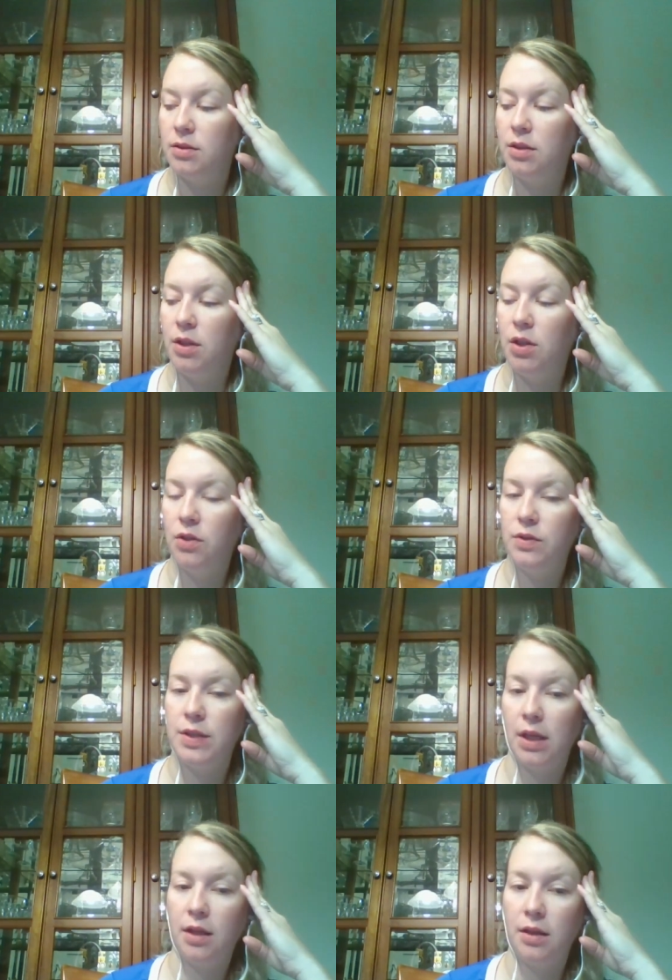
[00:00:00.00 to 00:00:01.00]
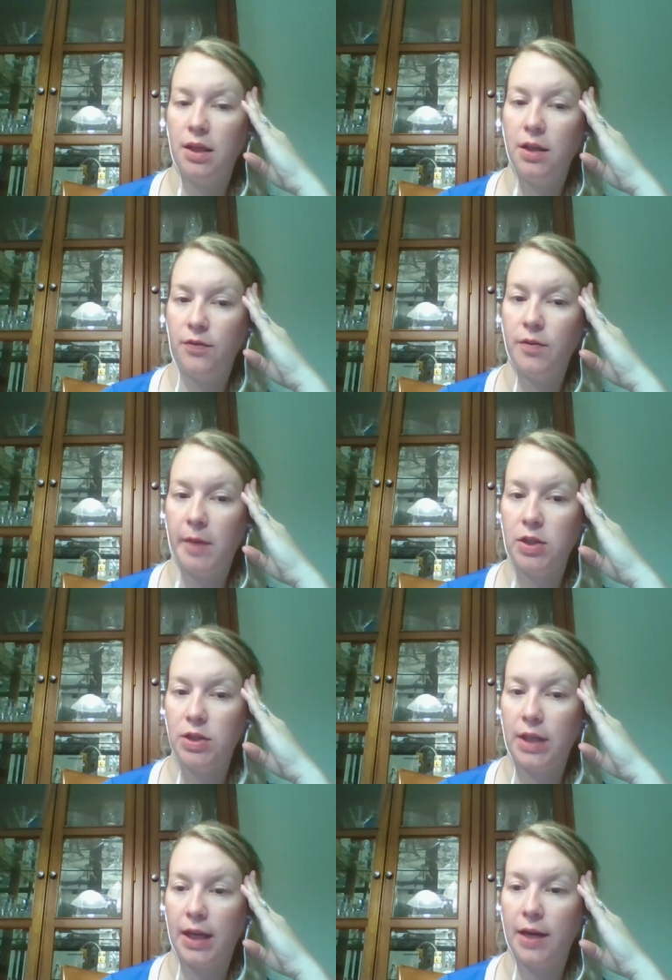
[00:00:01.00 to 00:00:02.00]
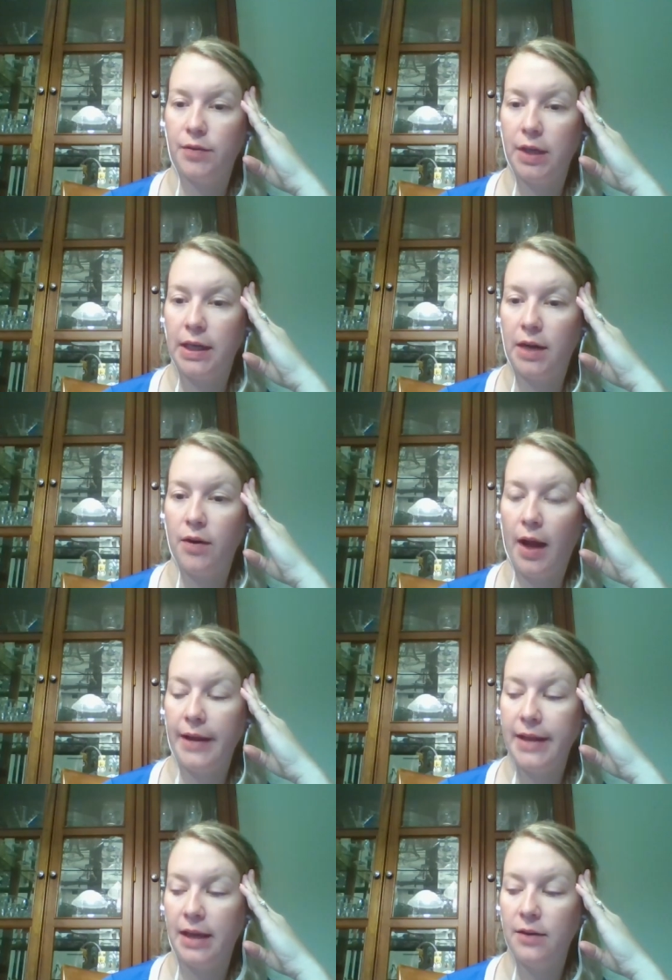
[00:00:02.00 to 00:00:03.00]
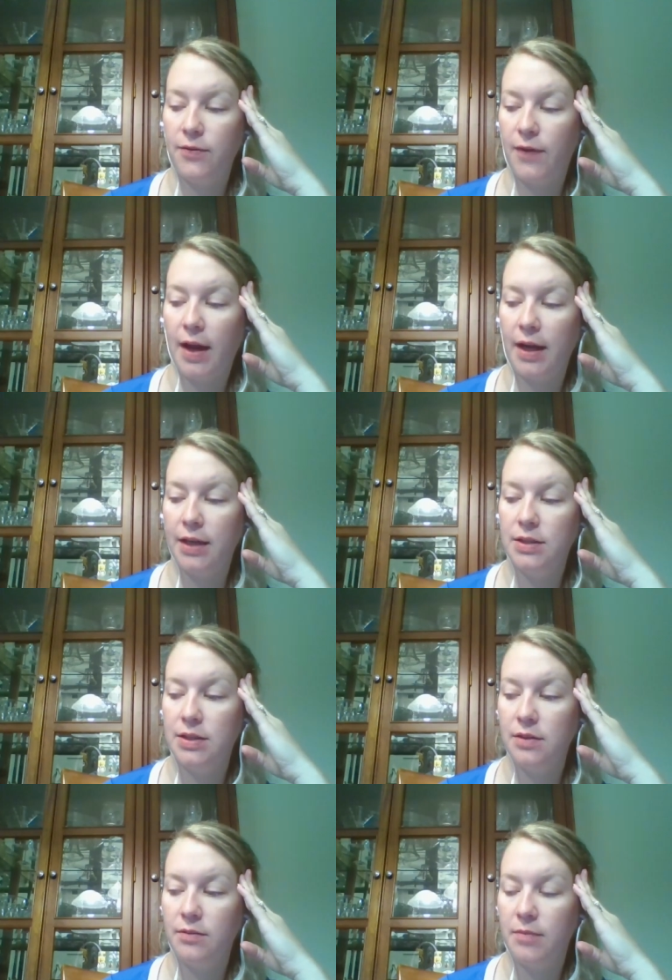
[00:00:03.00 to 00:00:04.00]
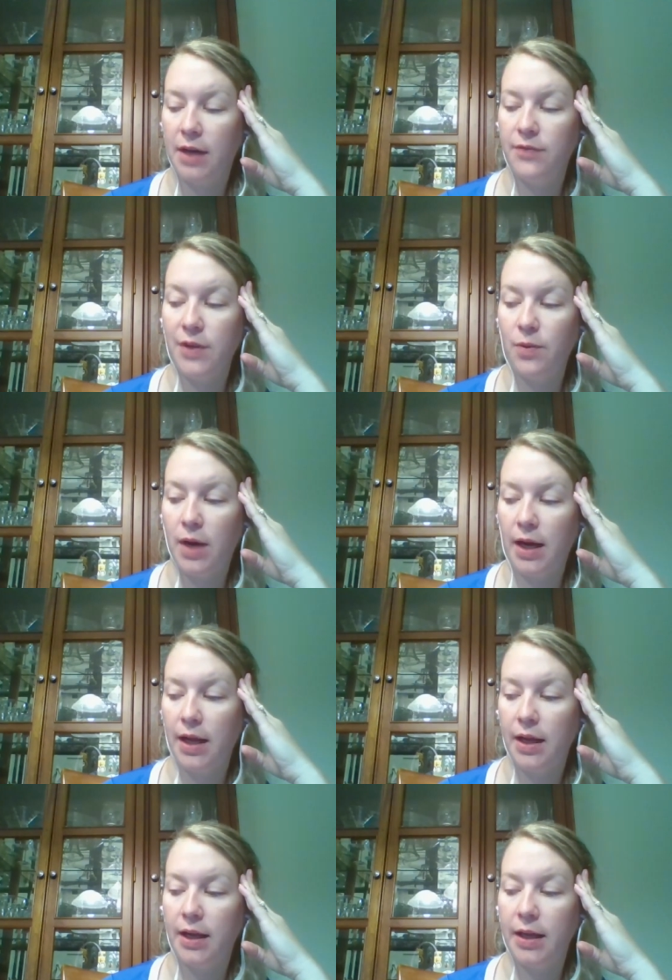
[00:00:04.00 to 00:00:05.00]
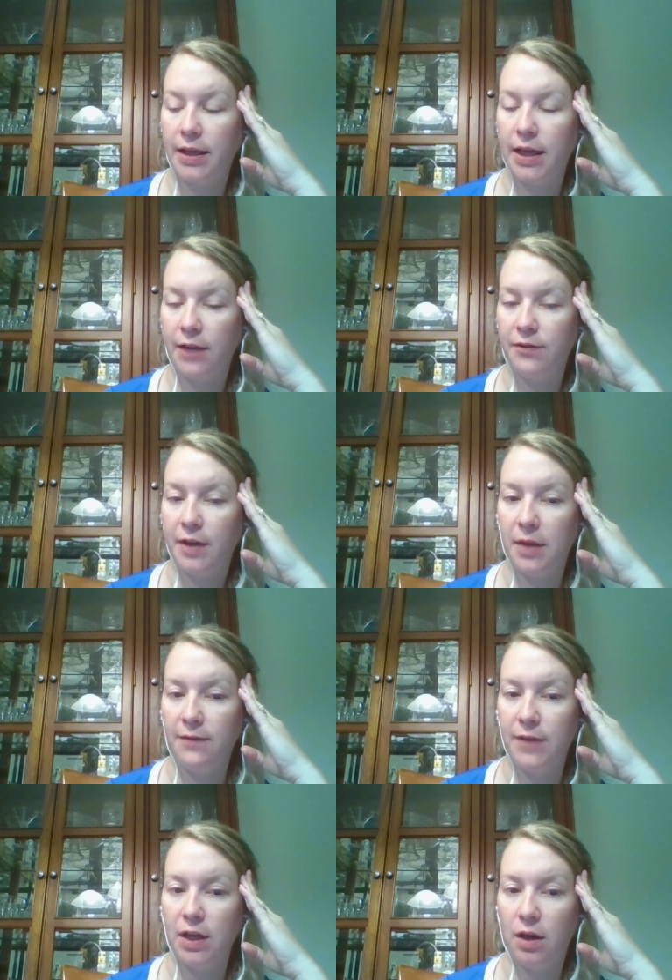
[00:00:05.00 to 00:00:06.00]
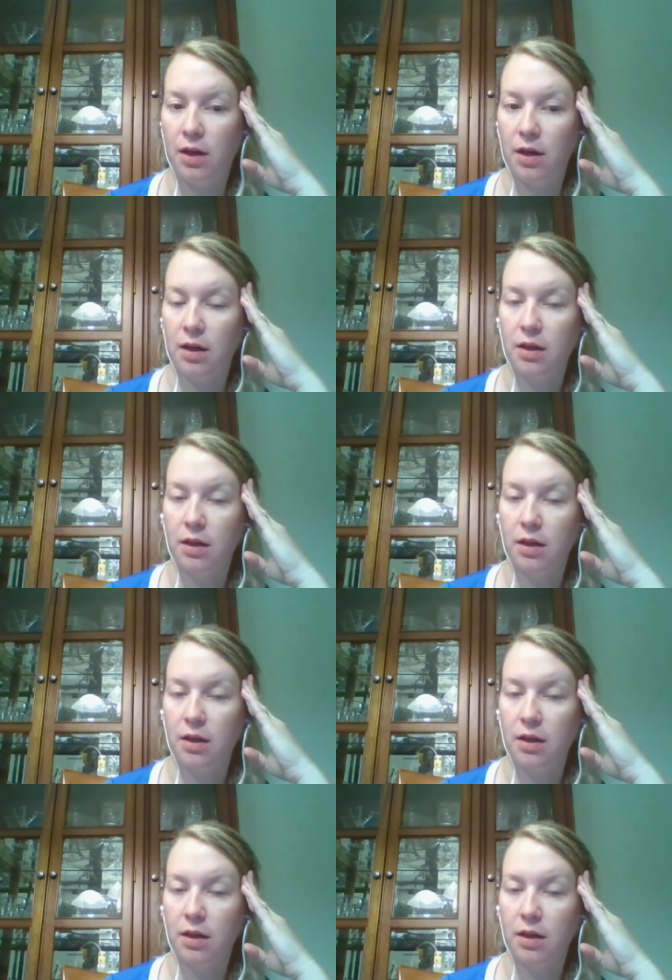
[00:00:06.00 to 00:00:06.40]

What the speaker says: Using the information I have right now, I can't find my Vy and I can't find my Vr.